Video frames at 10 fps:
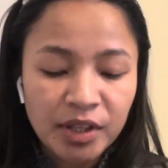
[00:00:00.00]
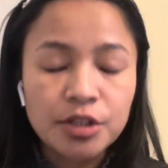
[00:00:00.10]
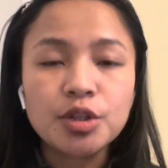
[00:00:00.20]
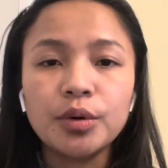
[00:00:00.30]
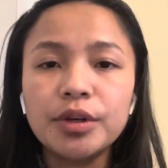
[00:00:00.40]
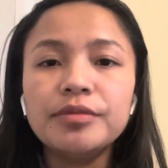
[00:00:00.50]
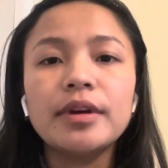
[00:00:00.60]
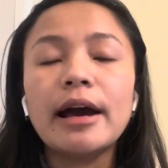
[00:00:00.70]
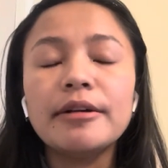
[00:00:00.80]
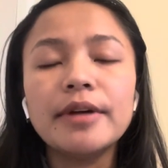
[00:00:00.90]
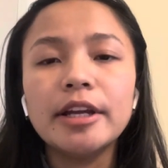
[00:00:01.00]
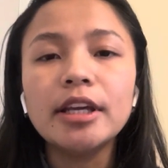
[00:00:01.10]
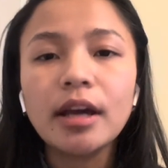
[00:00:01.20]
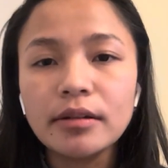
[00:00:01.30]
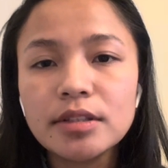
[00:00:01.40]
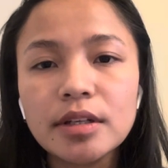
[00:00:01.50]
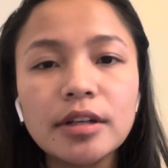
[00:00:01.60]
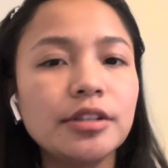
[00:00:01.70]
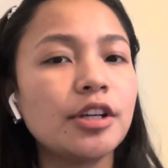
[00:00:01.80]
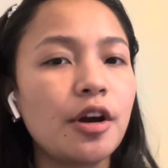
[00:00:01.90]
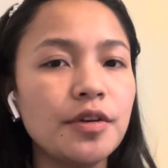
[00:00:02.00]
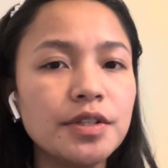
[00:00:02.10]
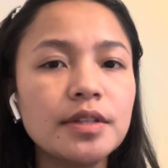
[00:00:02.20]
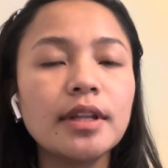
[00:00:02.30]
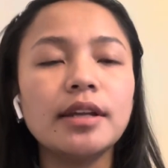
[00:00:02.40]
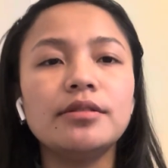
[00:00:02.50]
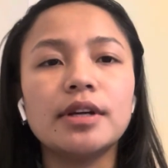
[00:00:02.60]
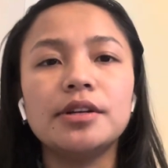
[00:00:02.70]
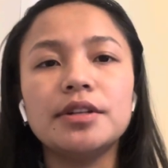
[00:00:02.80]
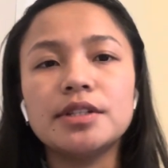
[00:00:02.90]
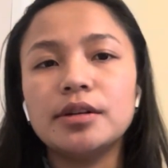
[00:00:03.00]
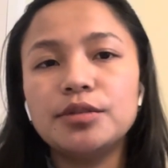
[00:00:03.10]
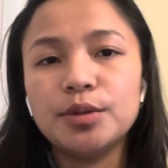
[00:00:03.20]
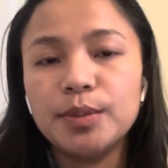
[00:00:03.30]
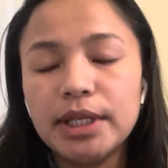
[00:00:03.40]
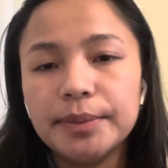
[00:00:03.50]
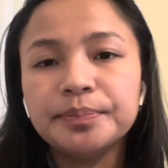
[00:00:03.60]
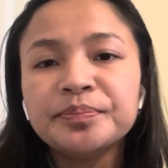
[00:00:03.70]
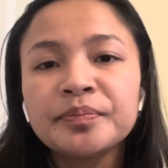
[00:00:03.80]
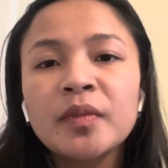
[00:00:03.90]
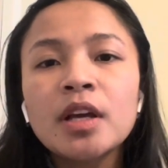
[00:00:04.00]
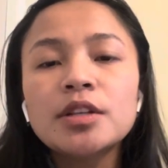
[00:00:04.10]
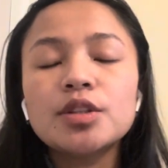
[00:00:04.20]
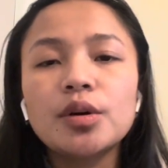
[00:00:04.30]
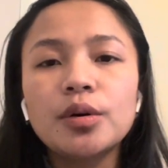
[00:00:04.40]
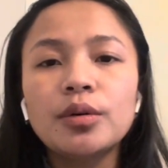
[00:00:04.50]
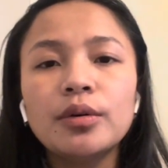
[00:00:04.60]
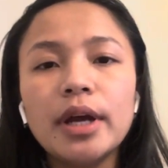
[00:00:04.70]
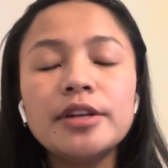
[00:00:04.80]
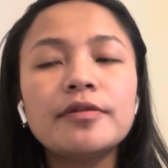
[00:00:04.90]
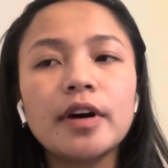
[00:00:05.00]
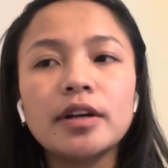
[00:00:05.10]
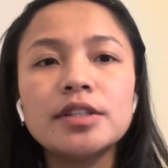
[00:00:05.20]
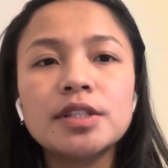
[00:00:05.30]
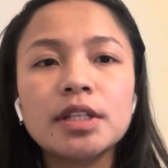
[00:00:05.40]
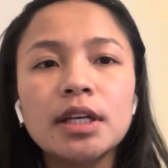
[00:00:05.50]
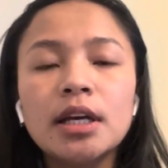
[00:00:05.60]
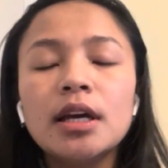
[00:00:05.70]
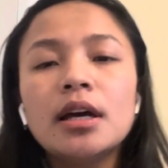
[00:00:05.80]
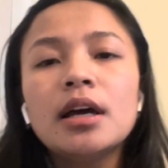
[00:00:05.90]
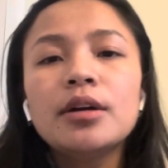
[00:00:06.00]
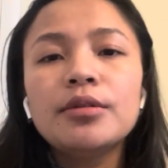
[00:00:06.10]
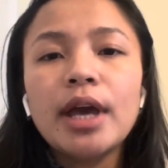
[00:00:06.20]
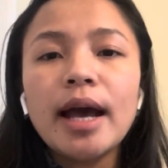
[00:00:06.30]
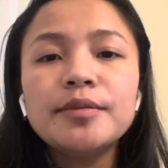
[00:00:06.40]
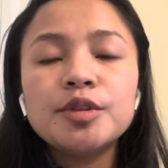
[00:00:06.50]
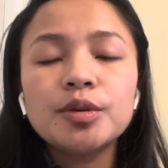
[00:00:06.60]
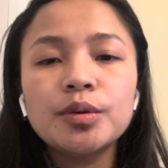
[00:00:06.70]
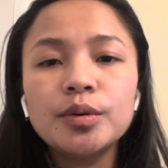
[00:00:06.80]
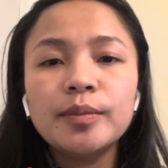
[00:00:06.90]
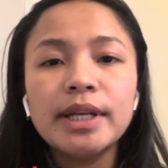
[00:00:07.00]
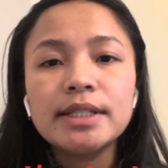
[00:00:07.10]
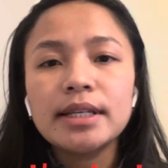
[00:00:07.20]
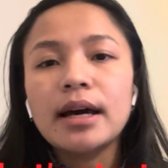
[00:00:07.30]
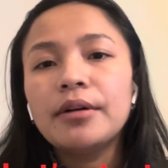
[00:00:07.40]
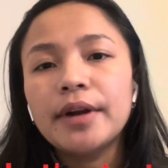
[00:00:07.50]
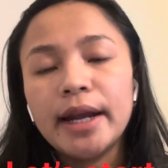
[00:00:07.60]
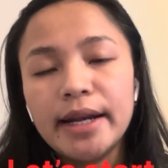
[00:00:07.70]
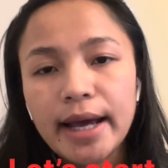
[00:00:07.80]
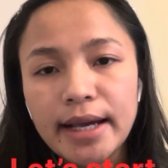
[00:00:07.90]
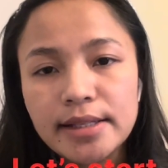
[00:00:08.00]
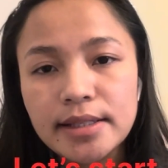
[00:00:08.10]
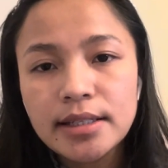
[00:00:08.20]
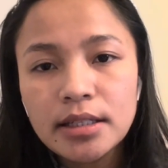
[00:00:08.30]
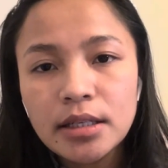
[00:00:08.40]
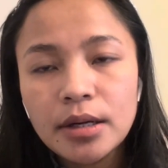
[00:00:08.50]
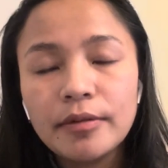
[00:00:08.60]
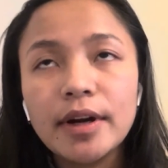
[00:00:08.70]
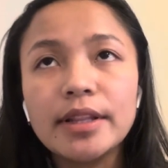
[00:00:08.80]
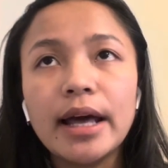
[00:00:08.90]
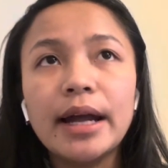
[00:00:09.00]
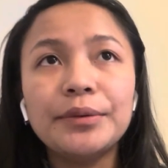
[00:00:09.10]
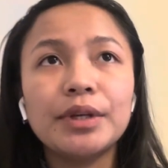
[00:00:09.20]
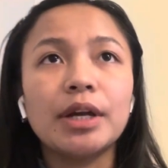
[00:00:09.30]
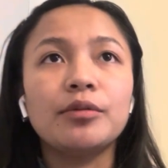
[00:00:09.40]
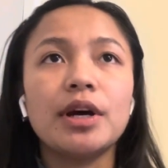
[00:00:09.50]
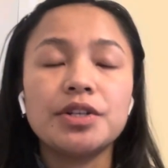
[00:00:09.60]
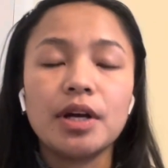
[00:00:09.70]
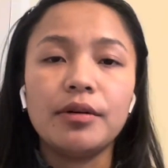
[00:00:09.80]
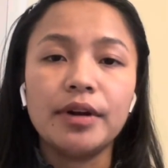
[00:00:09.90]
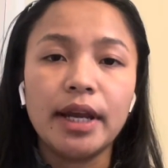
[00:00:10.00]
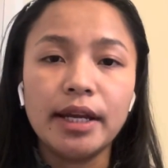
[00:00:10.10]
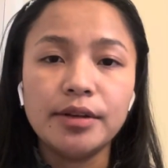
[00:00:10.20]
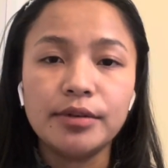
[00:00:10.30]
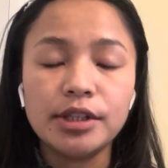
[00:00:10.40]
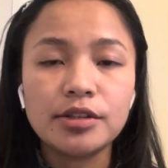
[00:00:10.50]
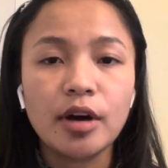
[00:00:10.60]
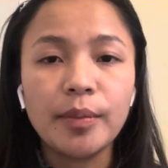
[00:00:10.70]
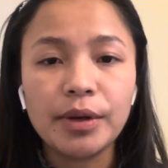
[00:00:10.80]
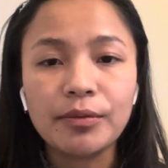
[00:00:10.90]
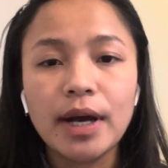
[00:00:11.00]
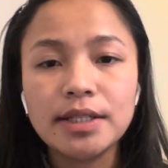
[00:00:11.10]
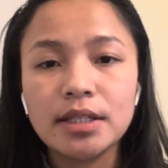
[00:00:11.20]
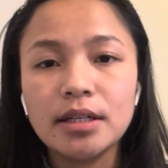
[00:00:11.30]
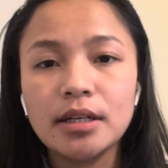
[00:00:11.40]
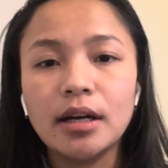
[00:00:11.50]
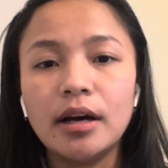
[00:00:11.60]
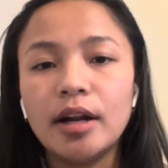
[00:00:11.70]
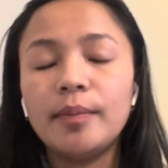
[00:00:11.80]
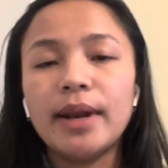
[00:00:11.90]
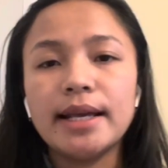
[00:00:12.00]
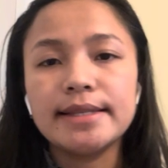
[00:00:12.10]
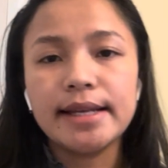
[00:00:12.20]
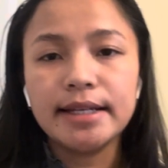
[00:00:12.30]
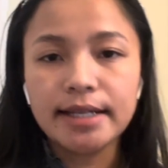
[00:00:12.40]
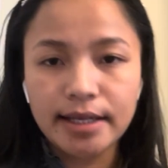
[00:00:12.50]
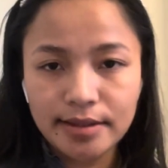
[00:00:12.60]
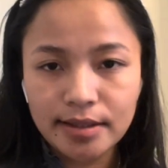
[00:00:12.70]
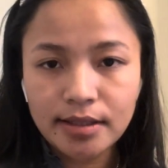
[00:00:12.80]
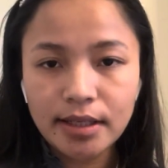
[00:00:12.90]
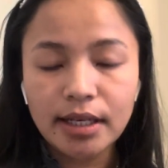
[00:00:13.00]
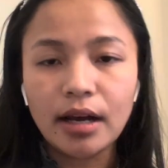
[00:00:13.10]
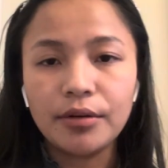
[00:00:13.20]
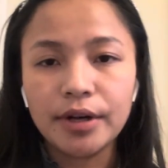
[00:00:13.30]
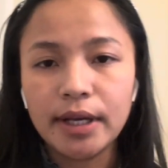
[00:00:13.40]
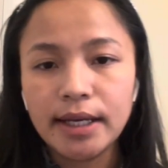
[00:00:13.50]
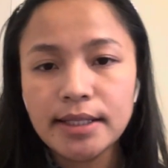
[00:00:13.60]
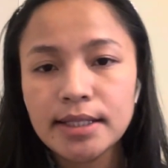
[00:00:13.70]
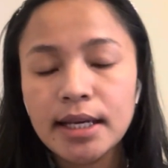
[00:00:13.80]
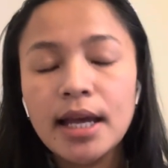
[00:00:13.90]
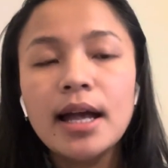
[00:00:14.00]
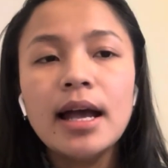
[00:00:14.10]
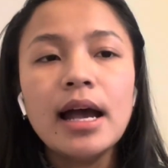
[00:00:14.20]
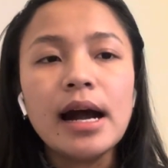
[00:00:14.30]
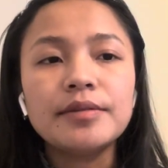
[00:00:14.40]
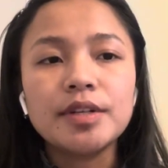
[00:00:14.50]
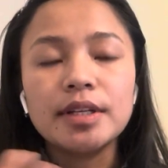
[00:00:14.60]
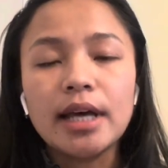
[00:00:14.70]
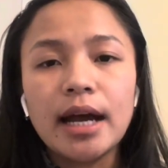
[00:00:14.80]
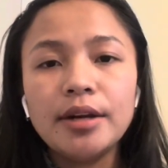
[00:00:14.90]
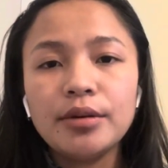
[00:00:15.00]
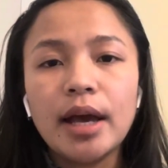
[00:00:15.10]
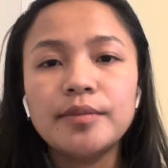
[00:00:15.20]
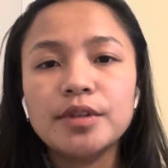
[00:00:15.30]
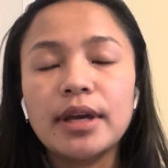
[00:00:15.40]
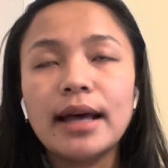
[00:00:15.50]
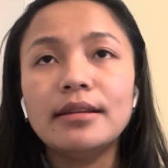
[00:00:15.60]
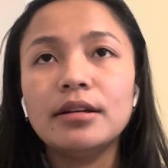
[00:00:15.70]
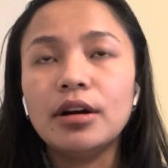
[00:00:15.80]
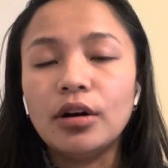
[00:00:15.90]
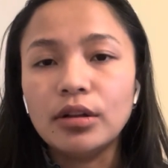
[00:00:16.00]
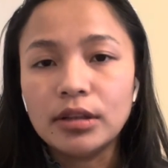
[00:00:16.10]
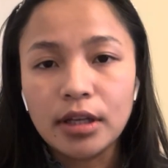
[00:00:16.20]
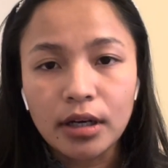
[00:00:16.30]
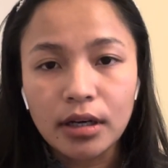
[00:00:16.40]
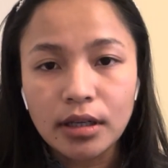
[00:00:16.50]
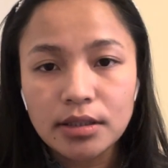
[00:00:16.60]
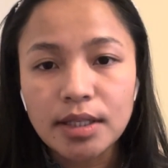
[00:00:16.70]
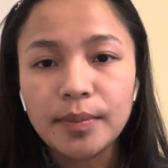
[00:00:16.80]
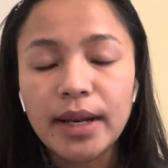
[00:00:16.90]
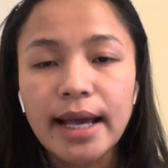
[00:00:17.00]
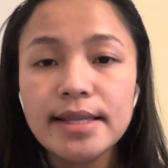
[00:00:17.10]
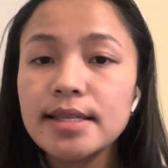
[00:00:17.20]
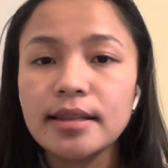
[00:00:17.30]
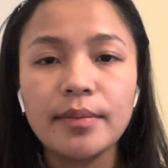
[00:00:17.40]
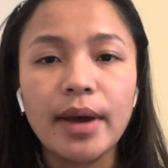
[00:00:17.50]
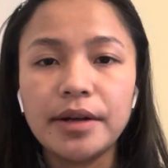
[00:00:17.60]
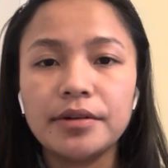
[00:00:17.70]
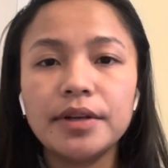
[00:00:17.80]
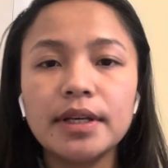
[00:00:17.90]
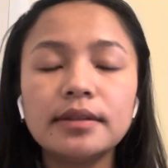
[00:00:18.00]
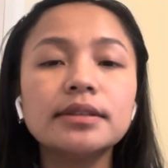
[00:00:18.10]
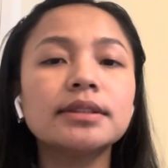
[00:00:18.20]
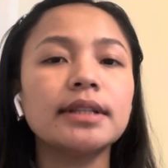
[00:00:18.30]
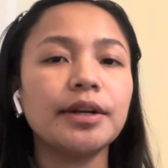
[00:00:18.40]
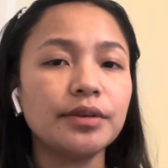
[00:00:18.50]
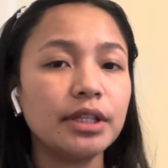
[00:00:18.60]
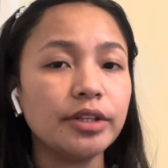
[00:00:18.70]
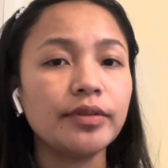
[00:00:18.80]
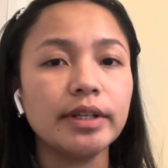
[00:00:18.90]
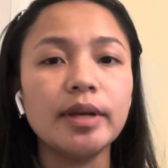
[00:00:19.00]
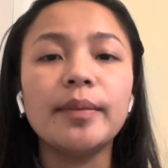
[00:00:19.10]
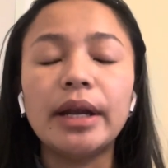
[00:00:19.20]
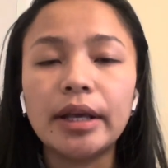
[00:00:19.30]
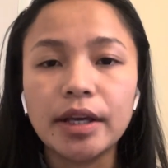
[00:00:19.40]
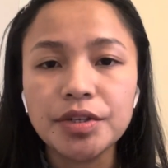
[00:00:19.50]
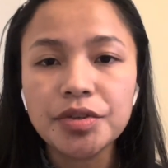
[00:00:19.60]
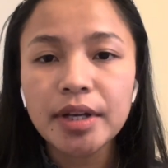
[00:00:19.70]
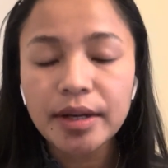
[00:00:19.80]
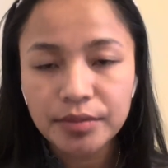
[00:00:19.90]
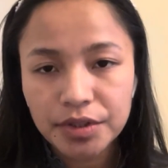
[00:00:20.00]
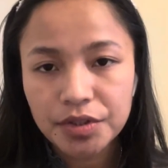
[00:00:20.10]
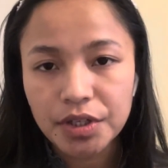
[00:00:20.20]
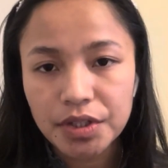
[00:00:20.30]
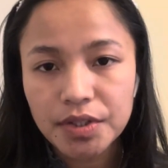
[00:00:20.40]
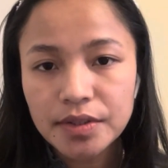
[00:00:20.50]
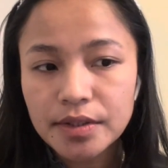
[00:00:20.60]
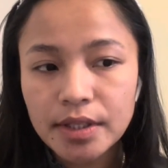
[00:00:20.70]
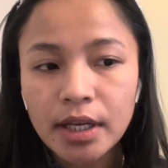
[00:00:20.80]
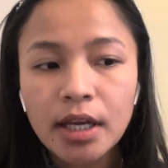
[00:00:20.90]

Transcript: So if you have any concern or the question, then you can reach out to me. So at first, we have to maintain our hand hygiene. For that, we can wash our hand with soap and water or apply sanitizer in our hand. After that, we have to gather all the supplies and the materials that we need for the medication administrations.